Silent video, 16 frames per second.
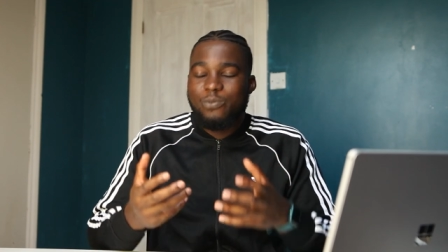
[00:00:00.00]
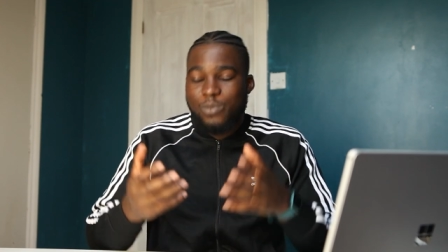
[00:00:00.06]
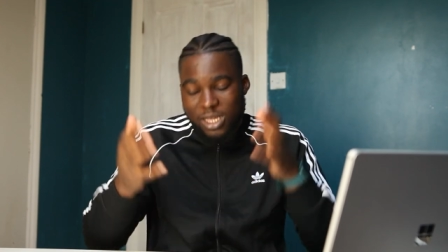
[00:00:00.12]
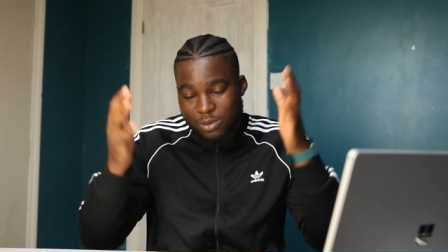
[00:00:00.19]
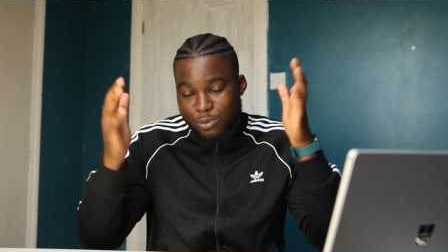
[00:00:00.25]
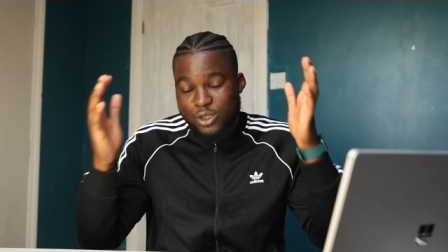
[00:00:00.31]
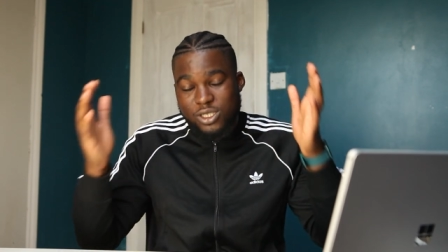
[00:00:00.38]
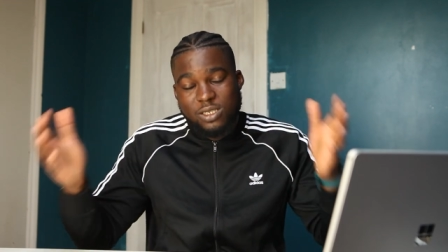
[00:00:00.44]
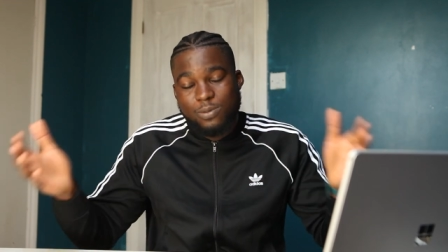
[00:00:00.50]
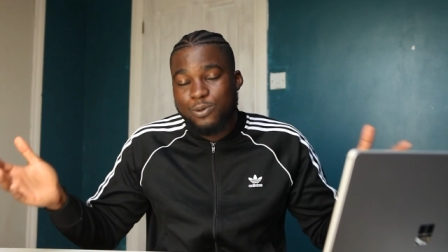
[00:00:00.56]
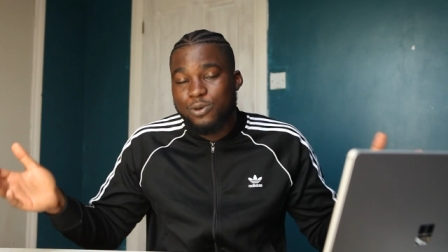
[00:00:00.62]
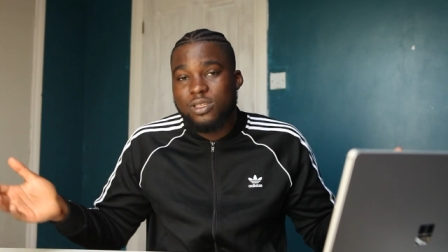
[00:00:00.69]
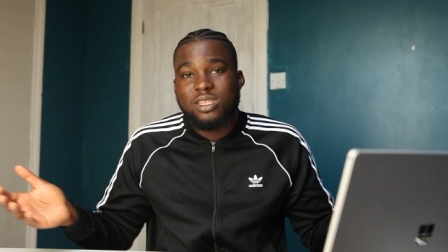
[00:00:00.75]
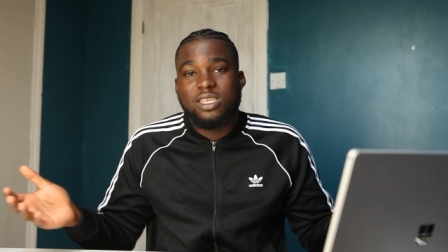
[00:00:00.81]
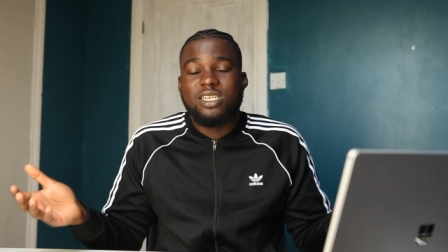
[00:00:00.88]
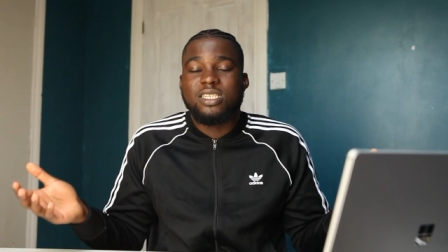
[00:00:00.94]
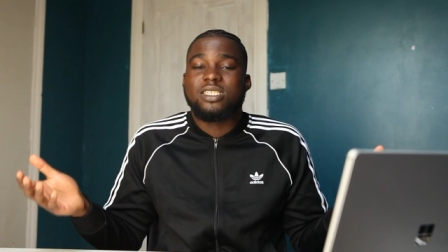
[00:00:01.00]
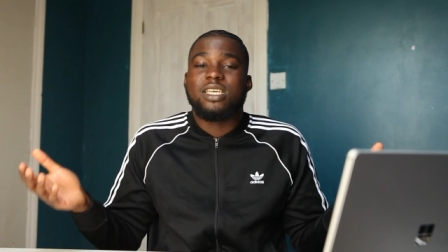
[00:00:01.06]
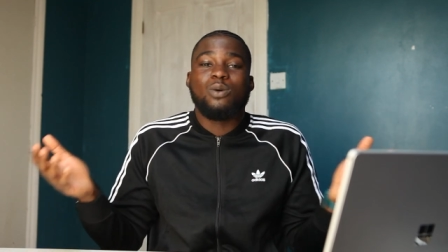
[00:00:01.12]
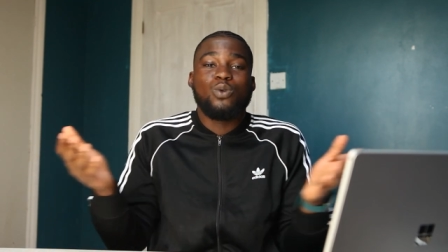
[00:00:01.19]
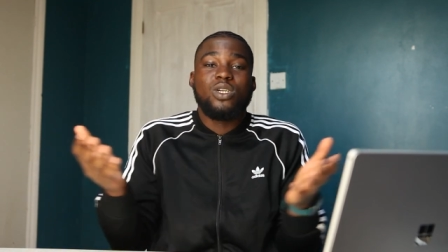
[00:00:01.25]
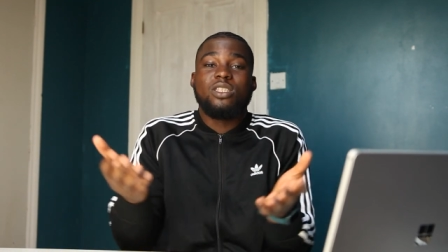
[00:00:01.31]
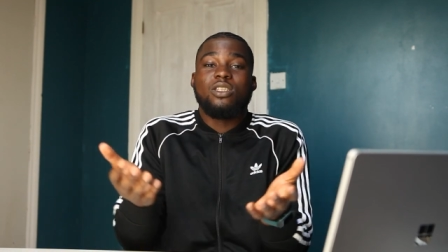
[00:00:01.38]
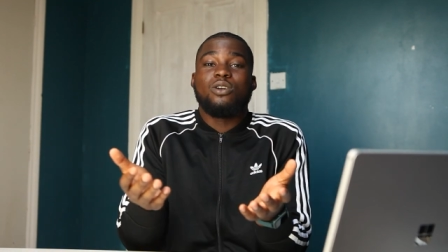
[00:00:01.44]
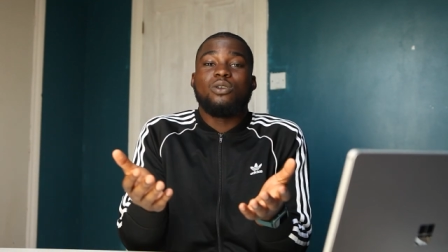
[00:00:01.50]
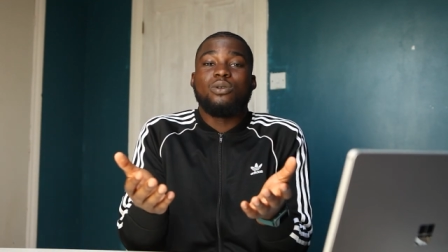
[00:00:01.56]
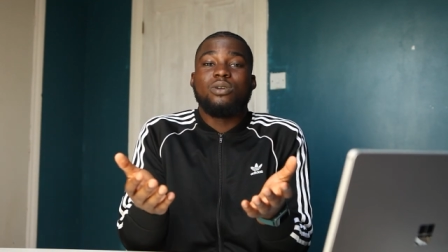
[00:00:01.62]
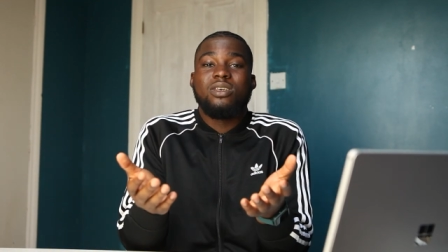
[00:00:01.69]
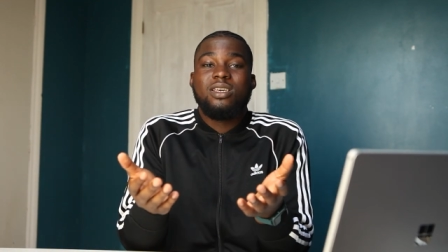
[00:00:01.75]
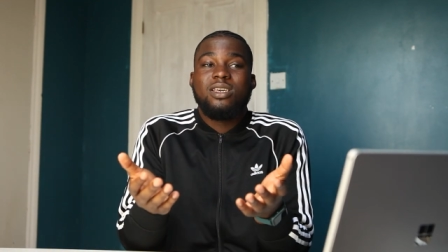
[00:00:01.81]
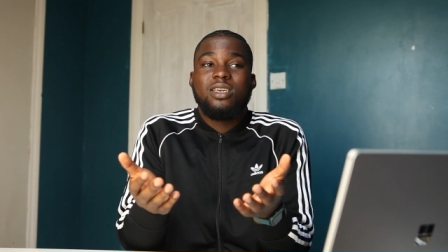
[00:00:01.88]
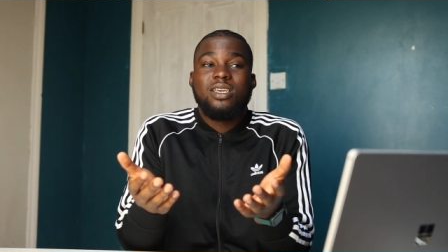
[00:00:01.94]
But the most important thing is that we know
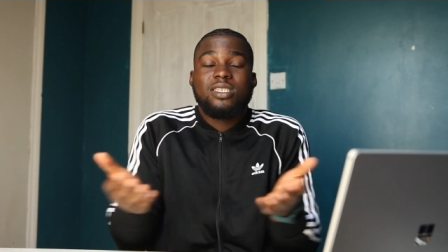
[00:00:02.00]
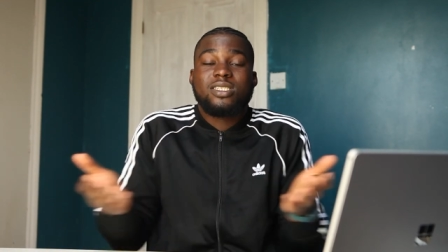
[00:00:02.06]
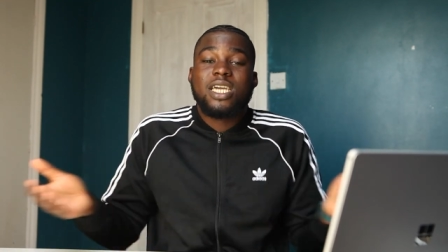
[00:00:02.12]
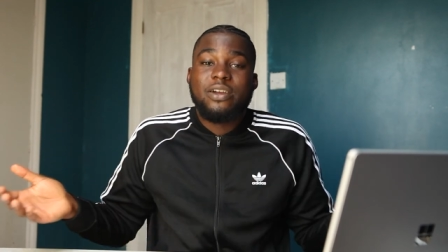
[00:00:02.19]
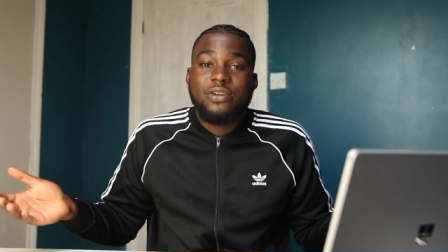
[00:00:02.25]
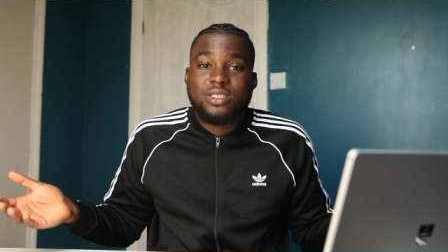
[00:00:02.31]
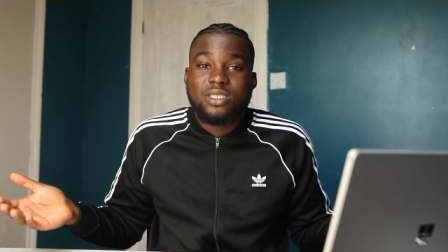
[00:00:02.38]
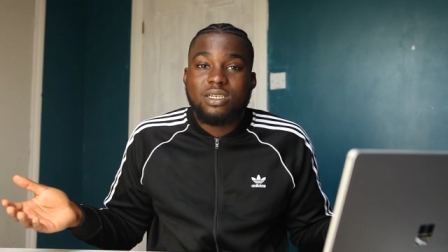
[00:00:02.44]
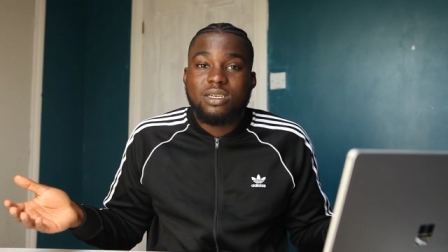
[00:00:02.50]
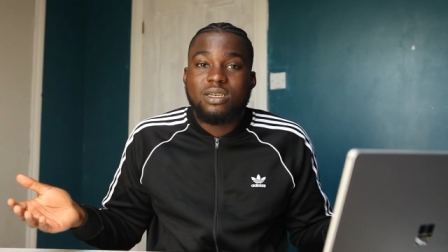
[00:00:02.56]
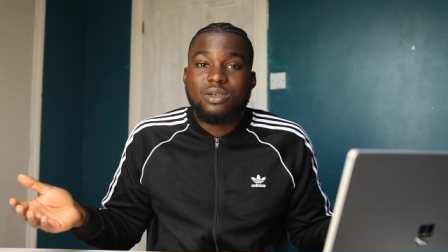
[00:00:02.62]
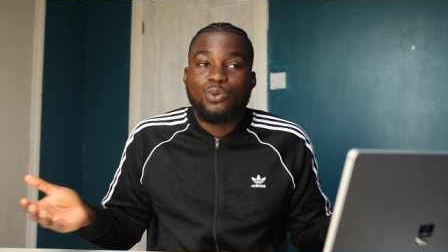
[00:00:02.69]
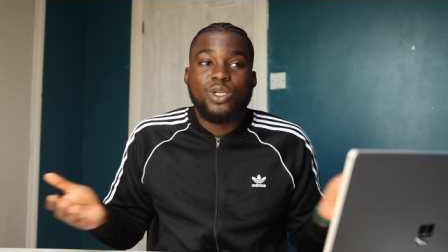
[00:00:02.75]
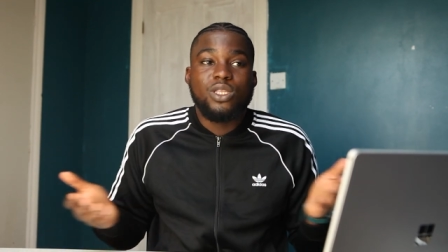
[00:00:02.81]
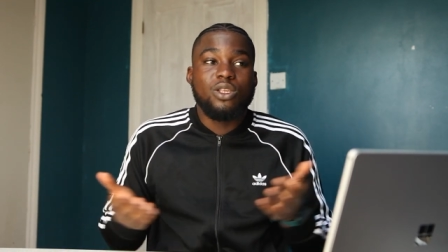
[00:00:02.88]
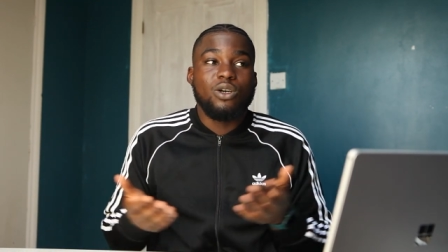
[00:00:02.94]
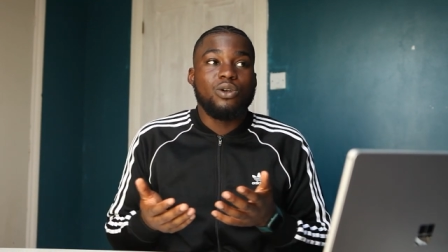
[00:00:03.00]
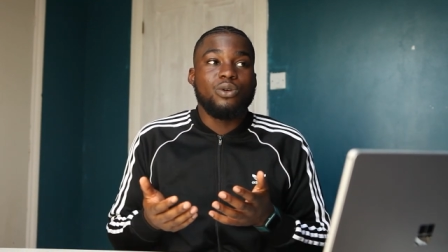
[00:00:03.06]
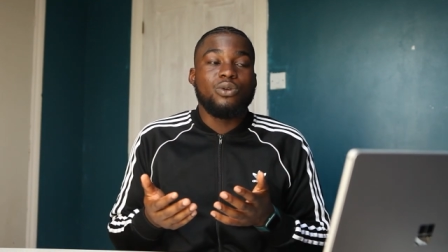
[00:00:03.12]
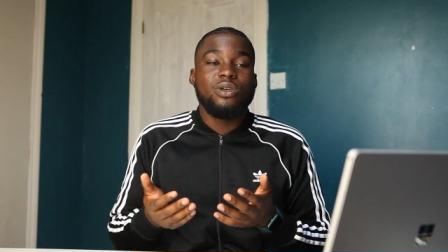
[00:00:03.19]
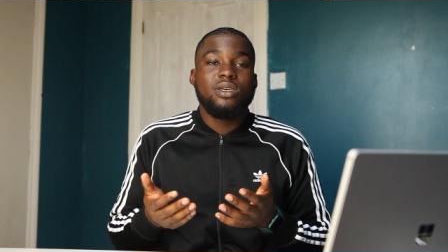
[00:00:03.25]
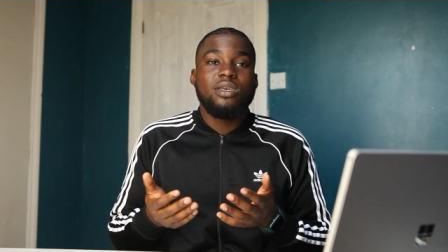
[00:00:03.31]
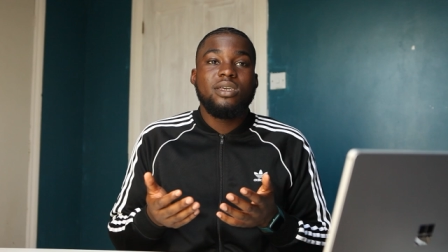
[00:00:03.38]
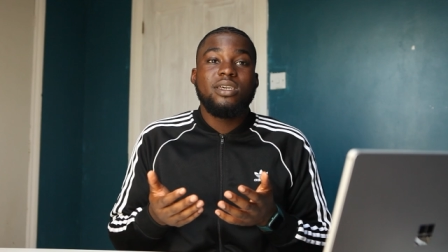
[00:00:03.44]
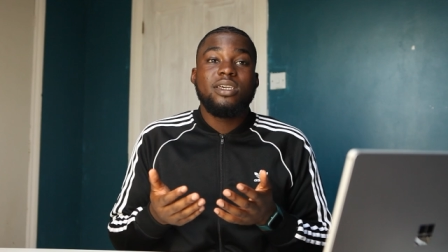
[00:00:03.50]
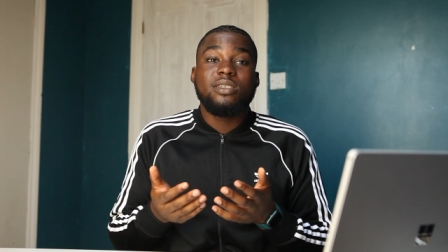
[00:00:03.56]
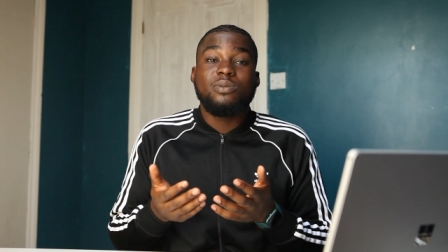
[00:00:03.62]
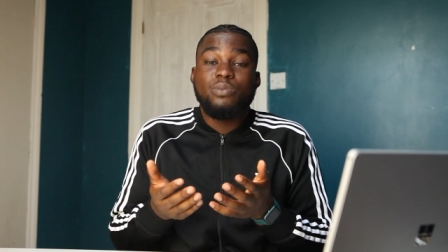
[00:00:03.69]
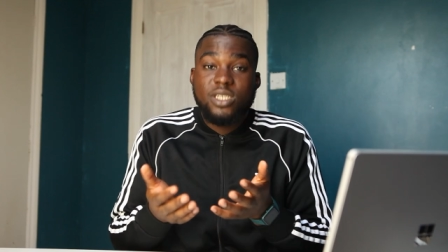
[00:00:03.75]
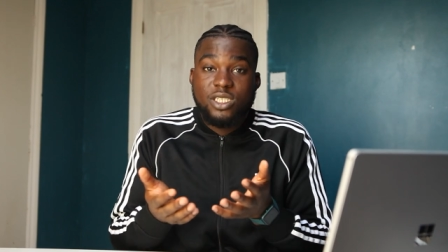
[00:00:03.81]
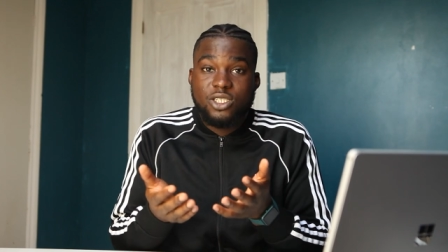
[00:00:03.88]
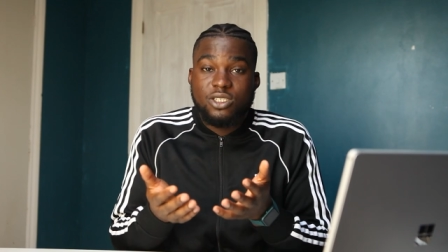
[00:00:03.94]
his character, we know his
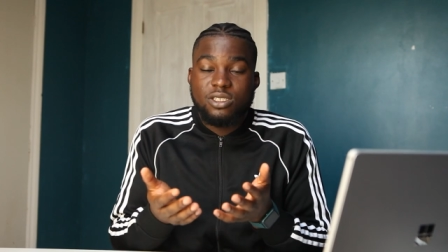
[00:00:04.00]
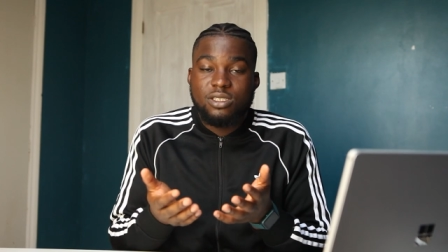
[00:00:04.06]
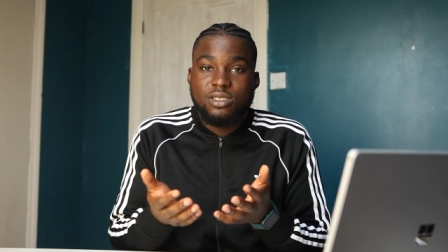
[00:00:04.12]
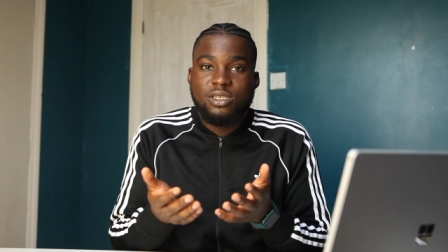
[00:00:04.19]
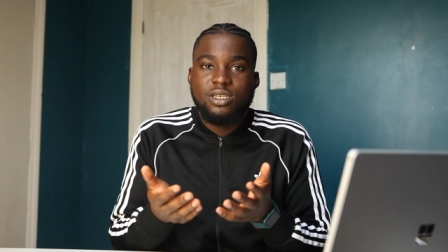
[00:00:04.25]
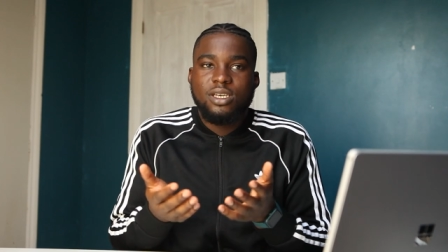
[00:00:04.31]
mission,